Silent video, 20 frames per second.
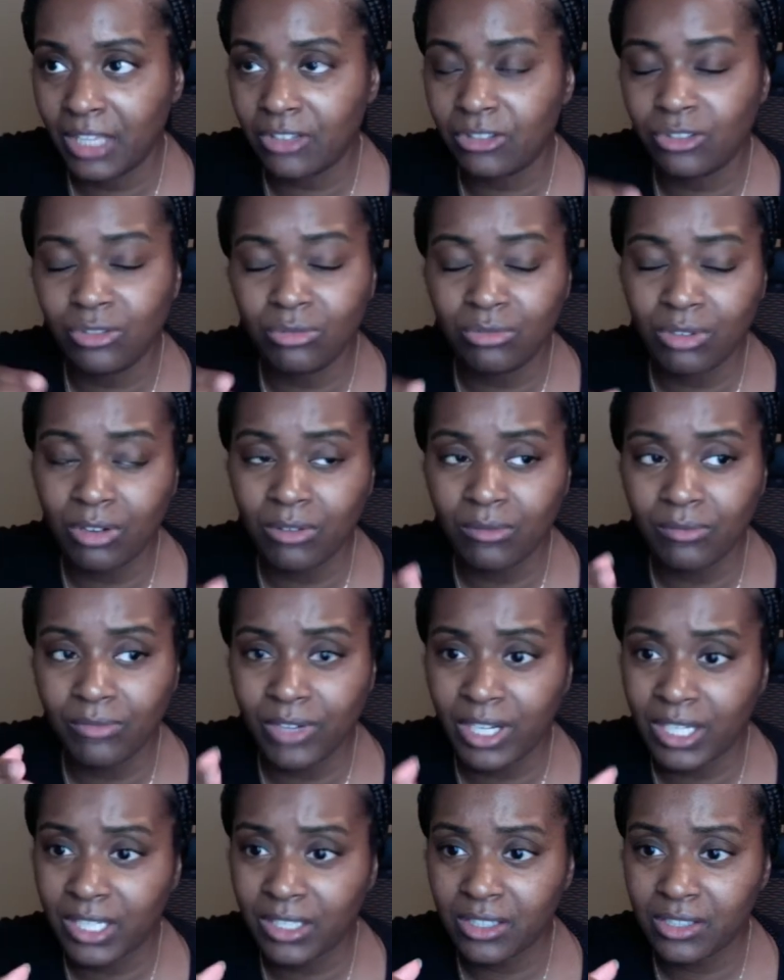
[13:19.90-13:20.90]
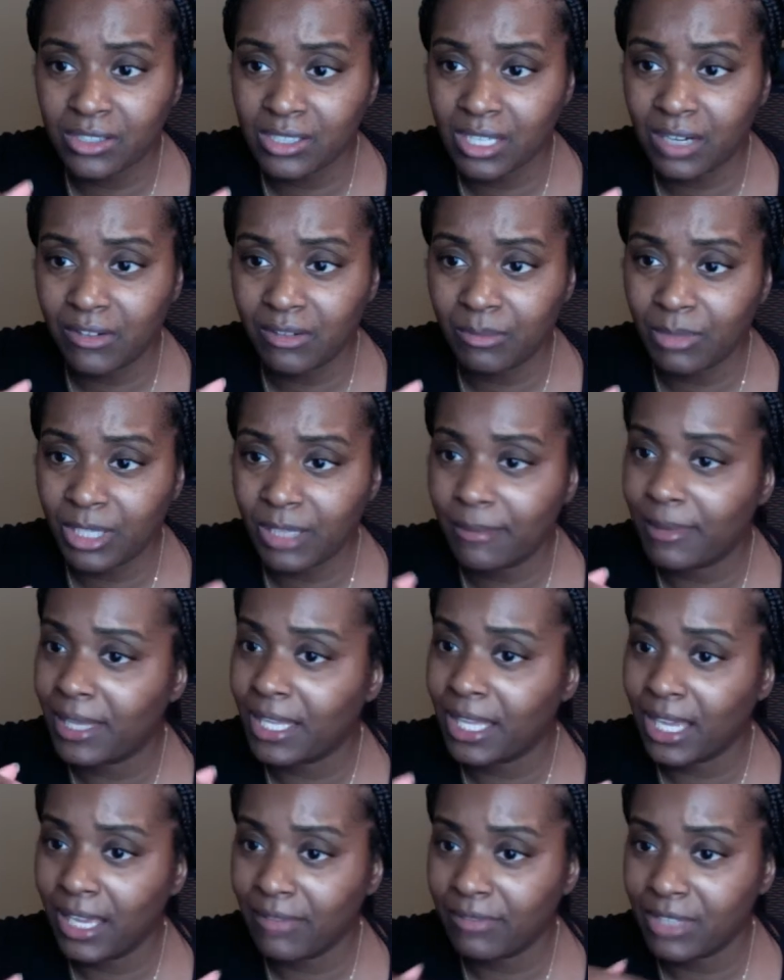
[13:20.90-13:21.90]
You don't fucking deserve to be in my
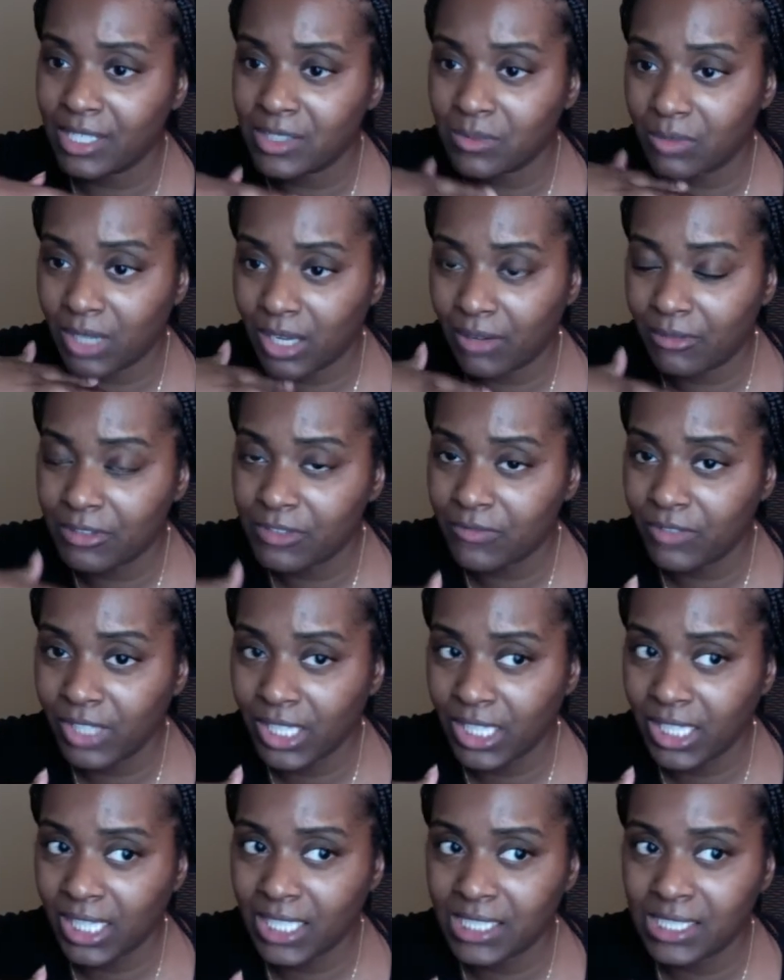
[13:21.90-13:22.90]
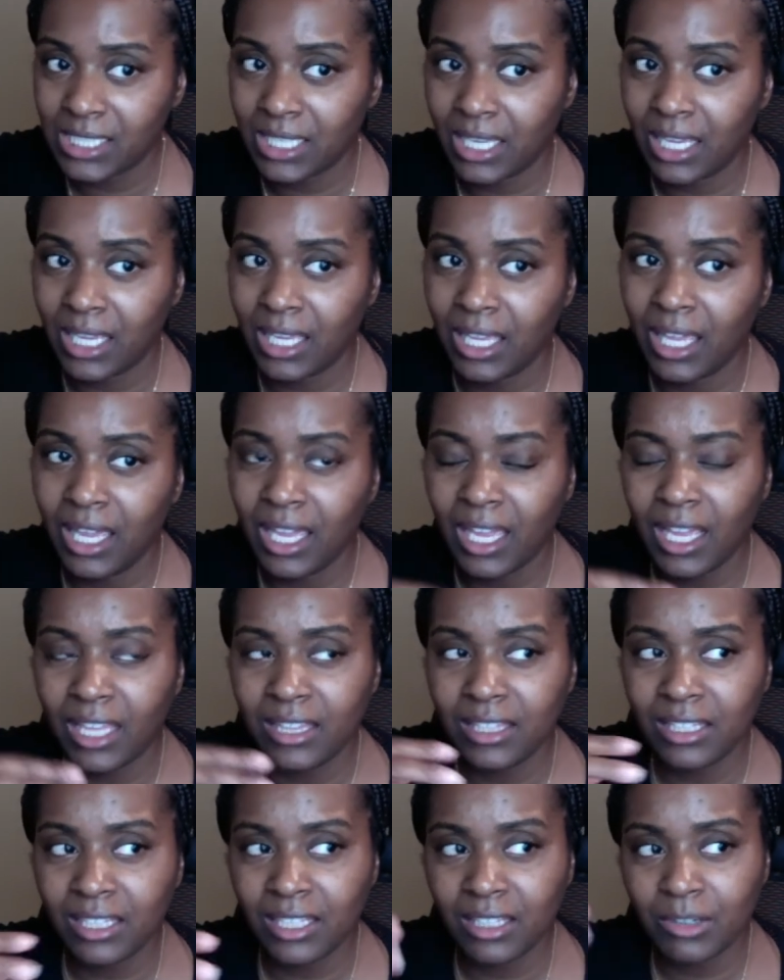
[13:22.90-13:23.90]
life. That's what I was feeling like today. And
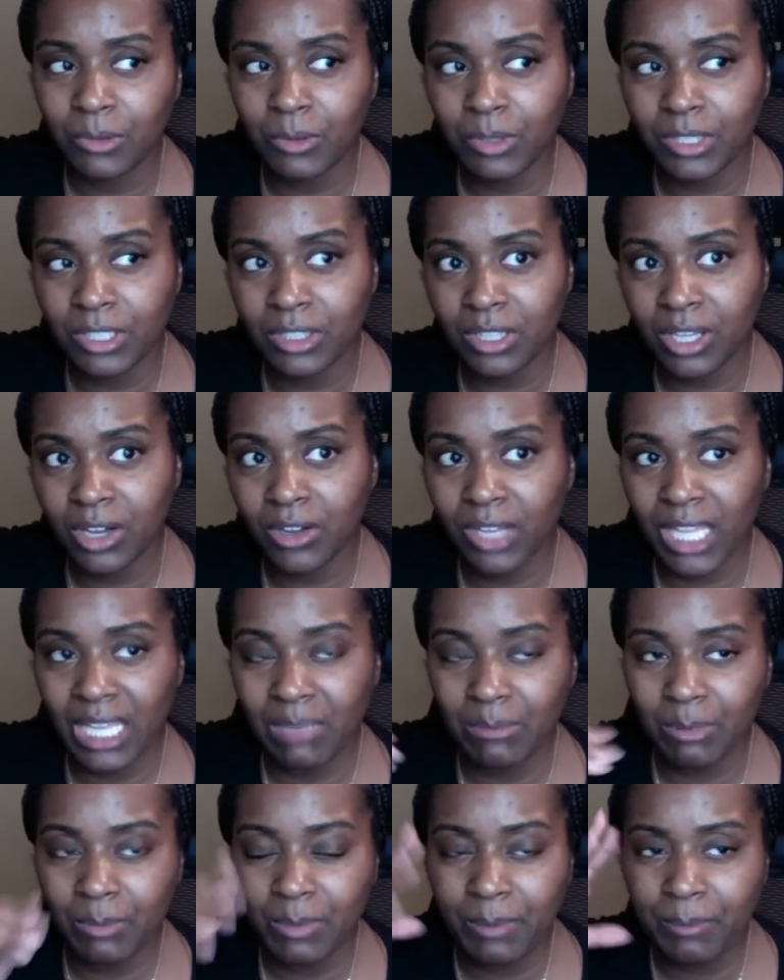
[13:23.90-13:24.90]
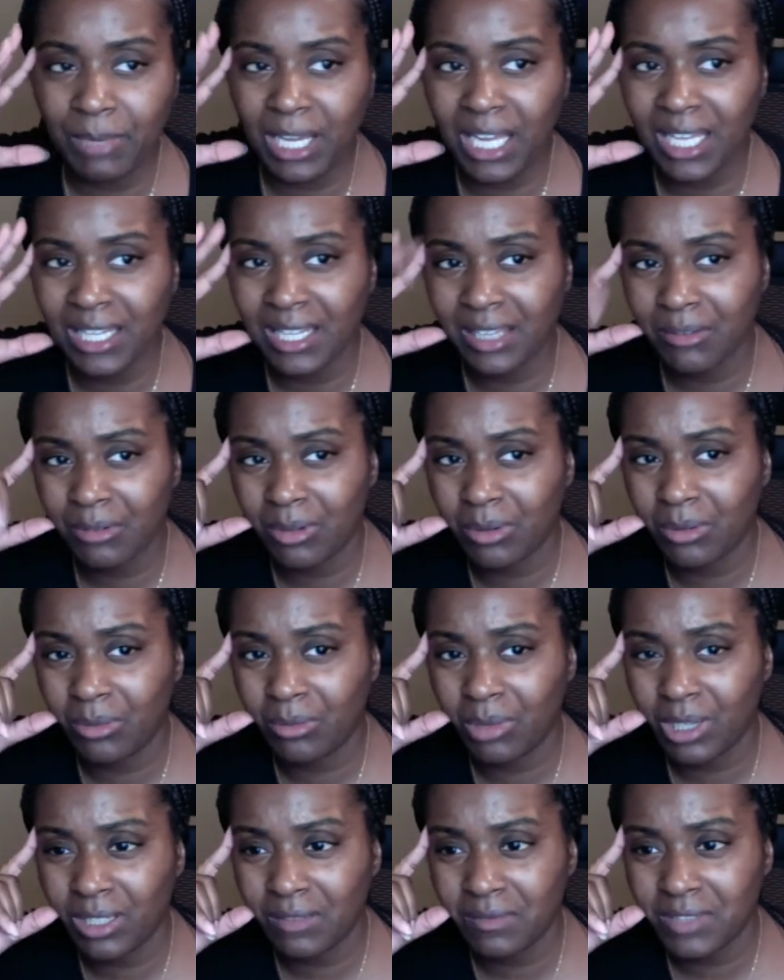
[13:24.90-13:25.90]
then what the thought came in my mind, like, well,
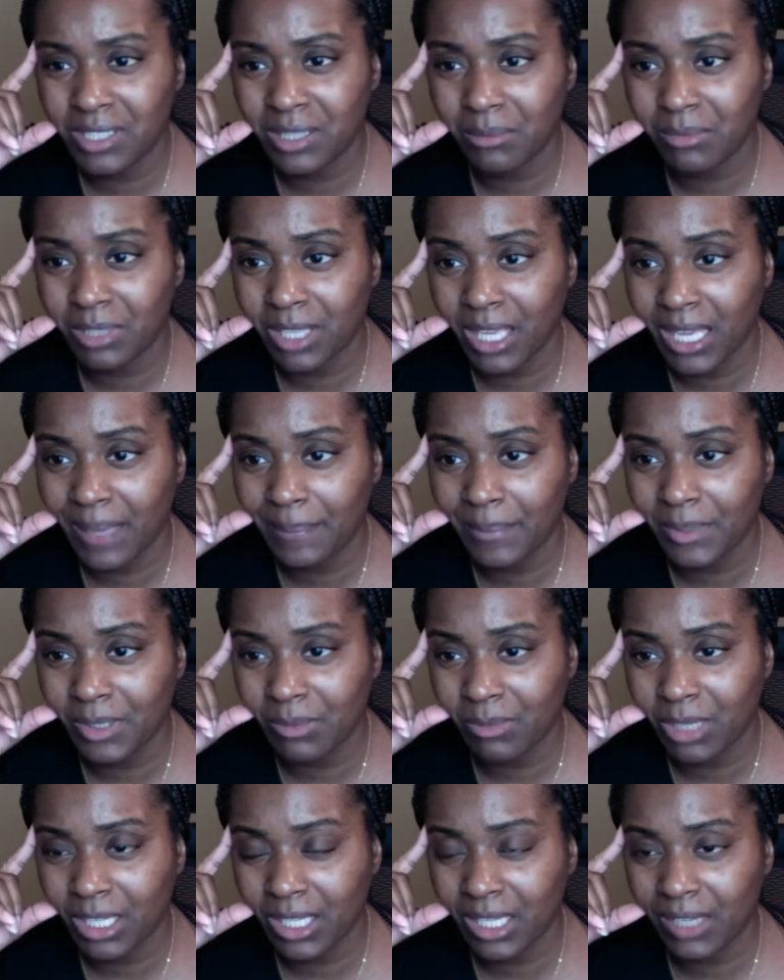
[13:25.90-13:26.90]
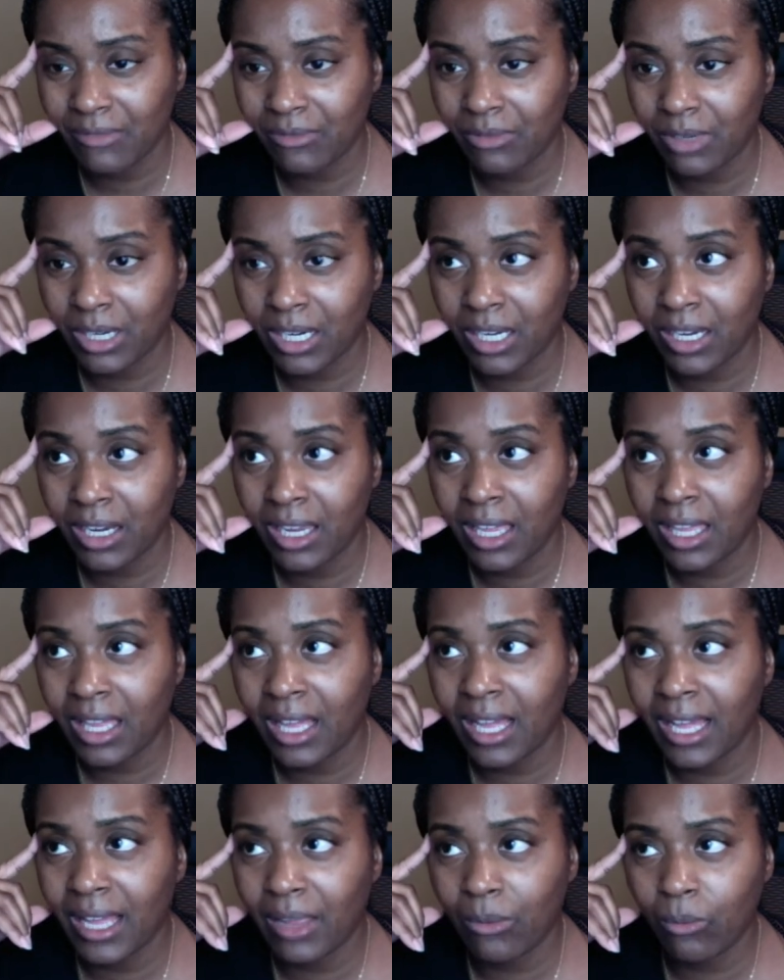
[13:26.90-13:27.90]
what if something happened in my life where
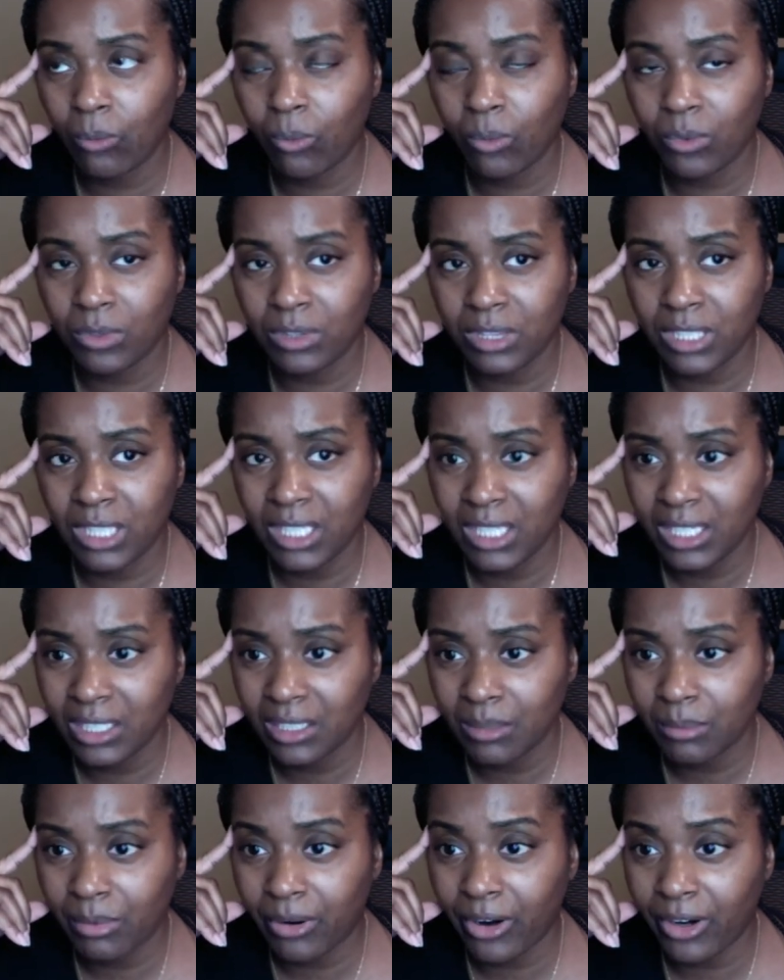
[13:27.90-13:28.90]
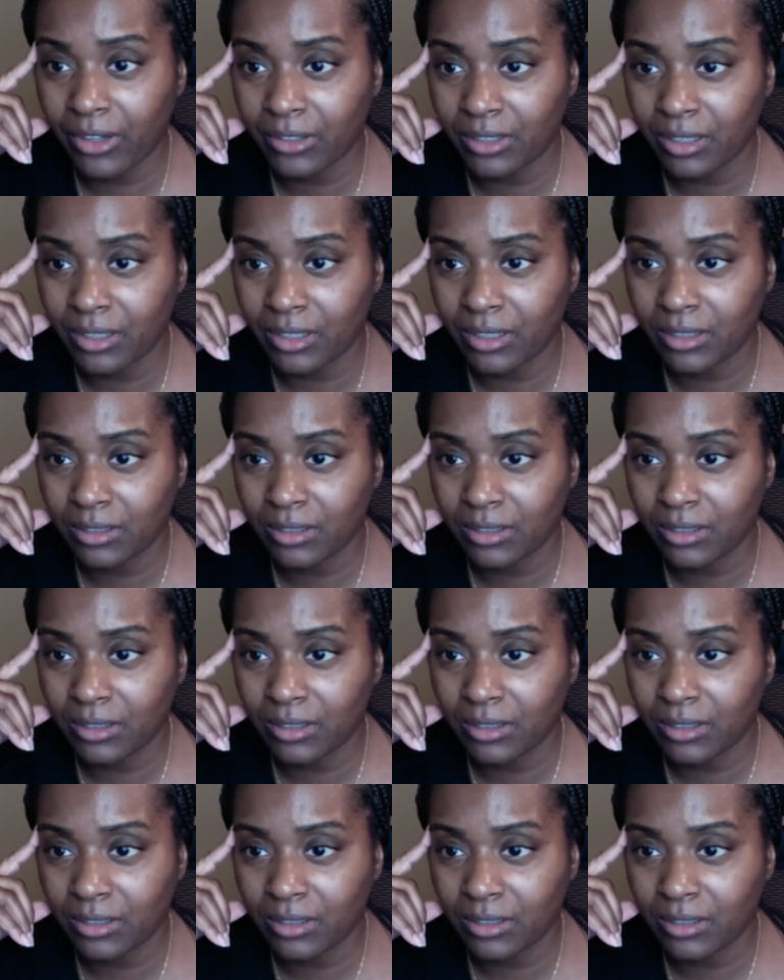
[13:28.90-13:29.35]
I need a partner?